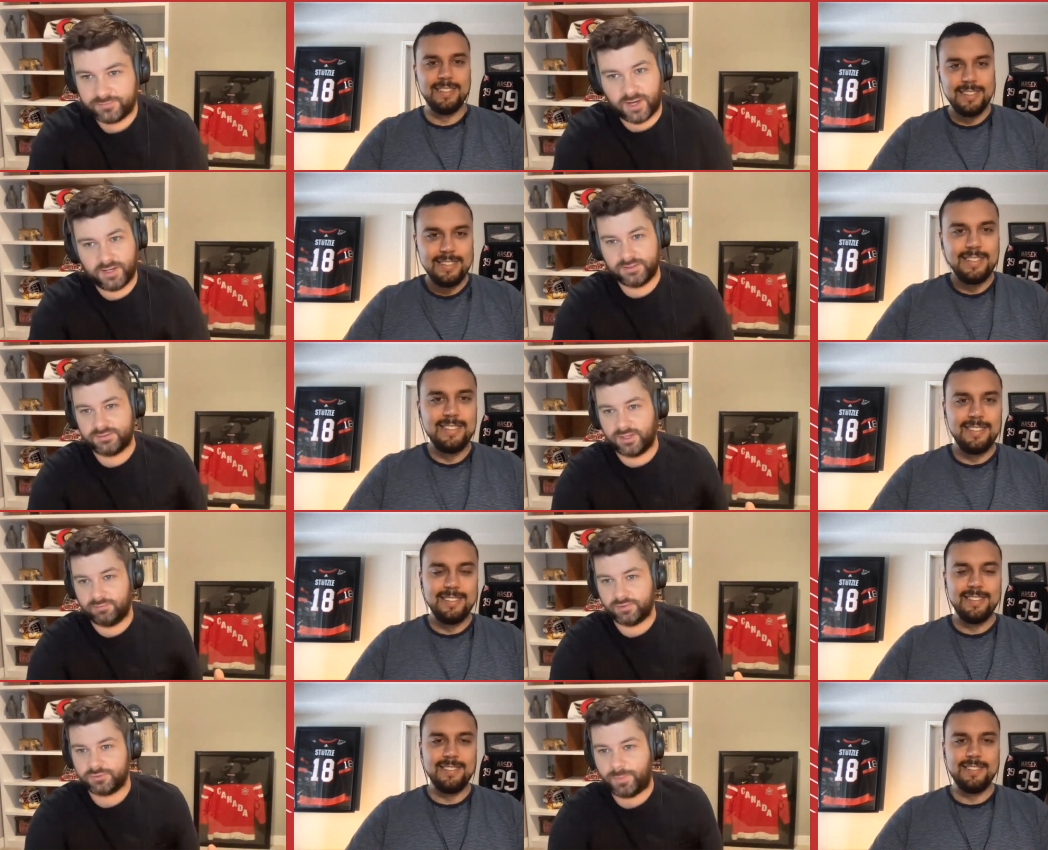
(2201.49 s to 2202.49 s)
Speaker 1: Tons
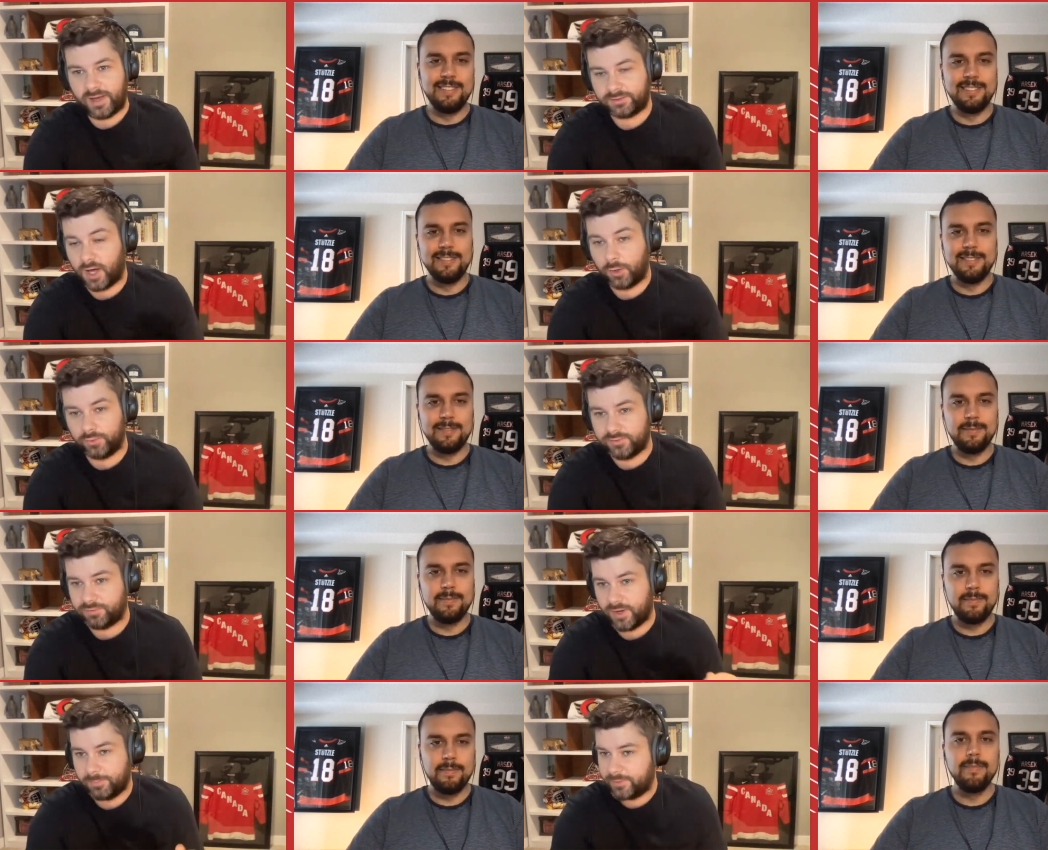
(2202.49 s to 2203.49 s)
of respect, not only
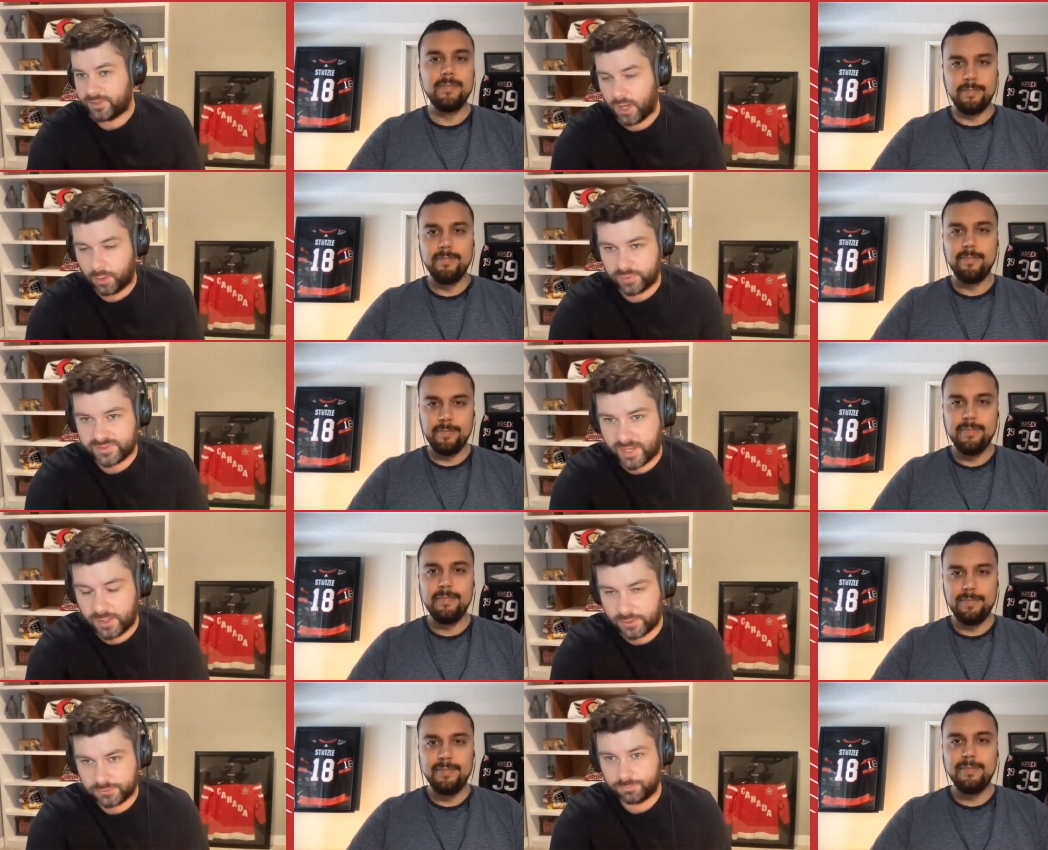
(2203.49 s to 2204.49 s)
for him, but the Ottawa
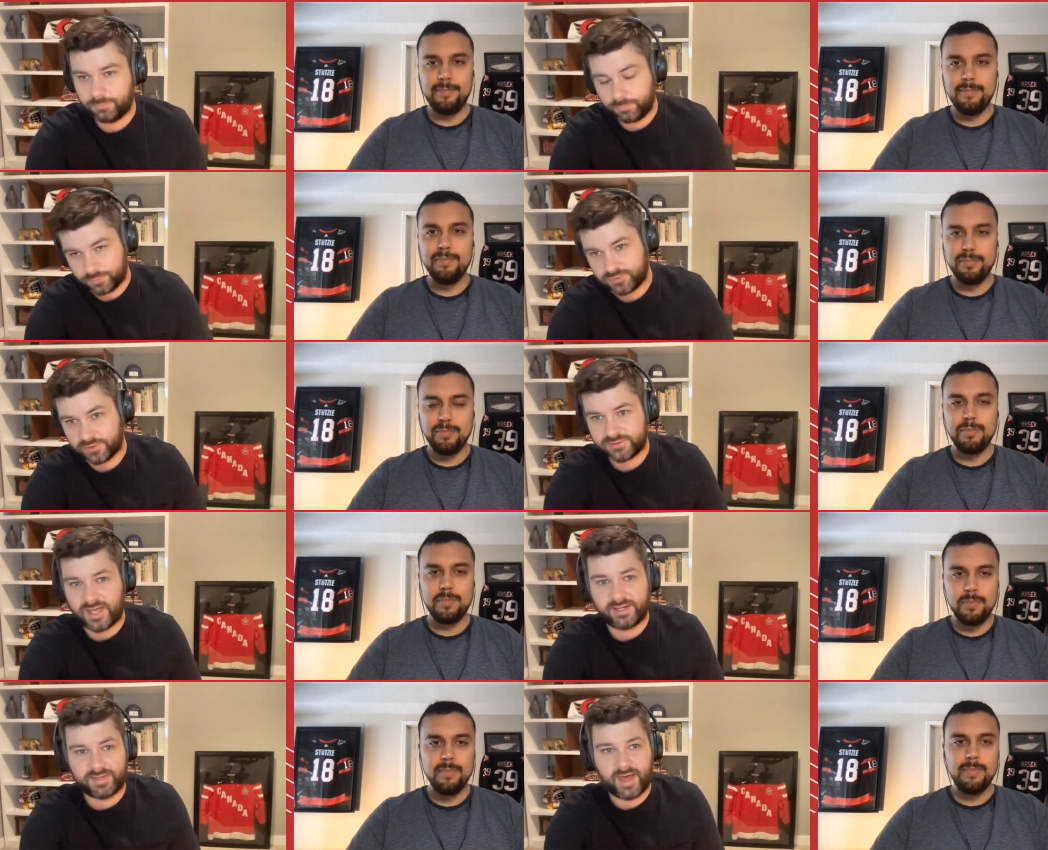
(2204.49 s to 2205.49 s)
Senators for
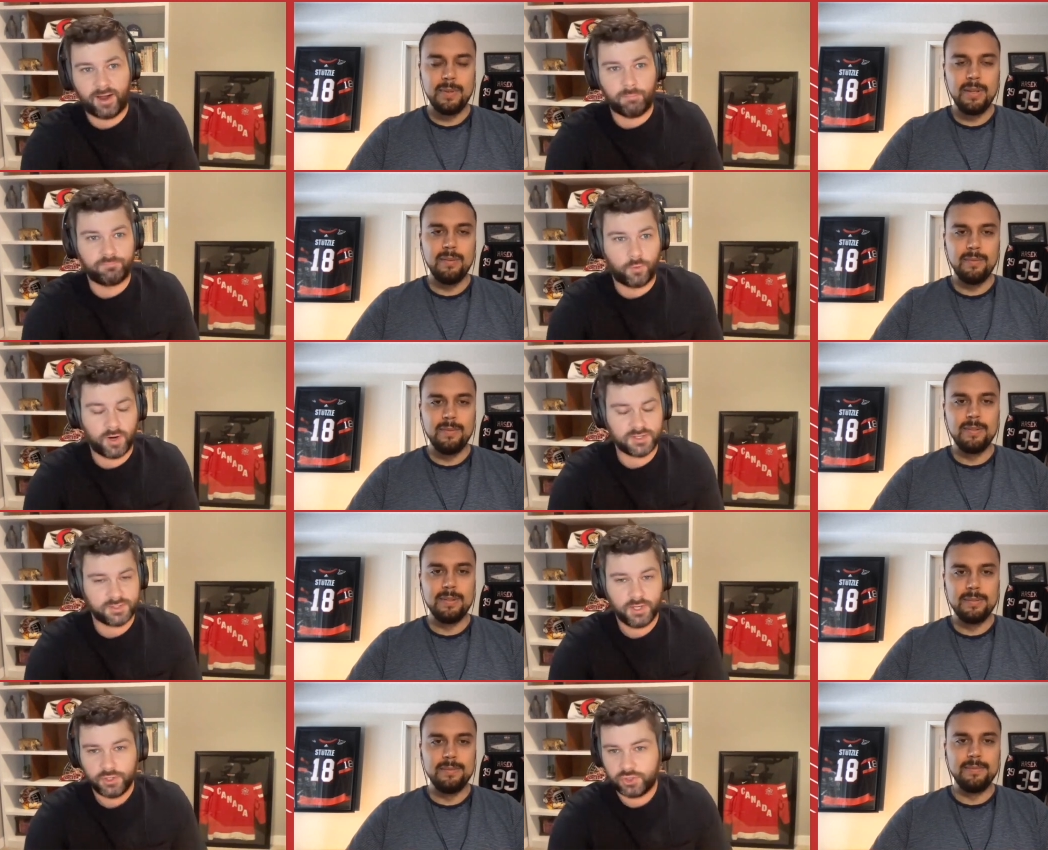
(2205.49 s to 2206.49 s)
setting that up for us.
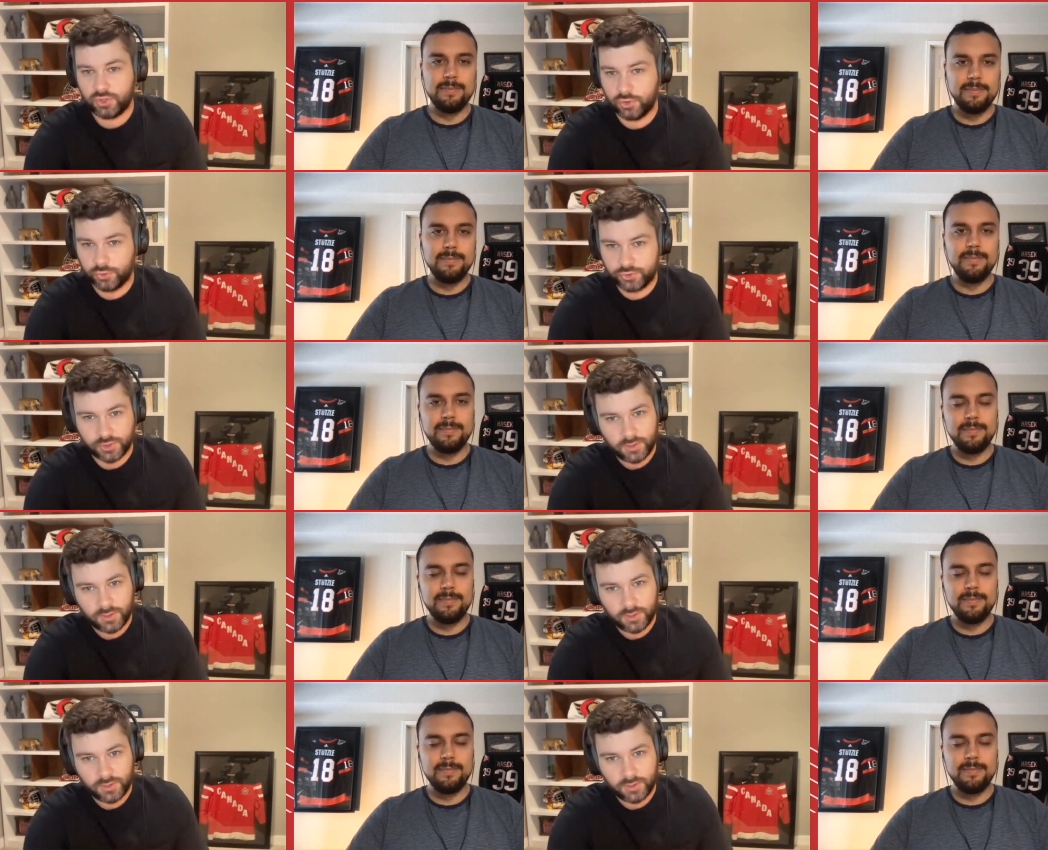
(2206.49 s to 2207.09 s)
Huge.